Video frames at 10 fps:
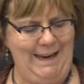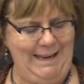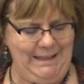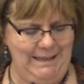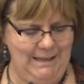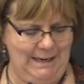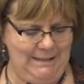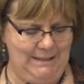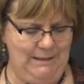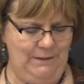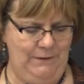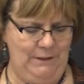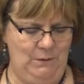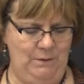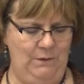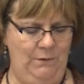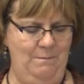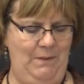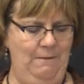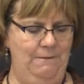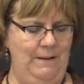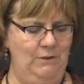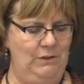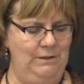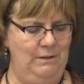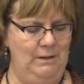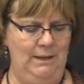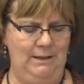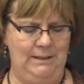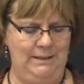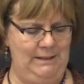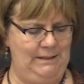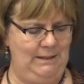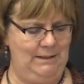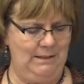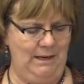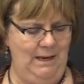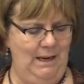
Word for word: alienates individuals from their functional existence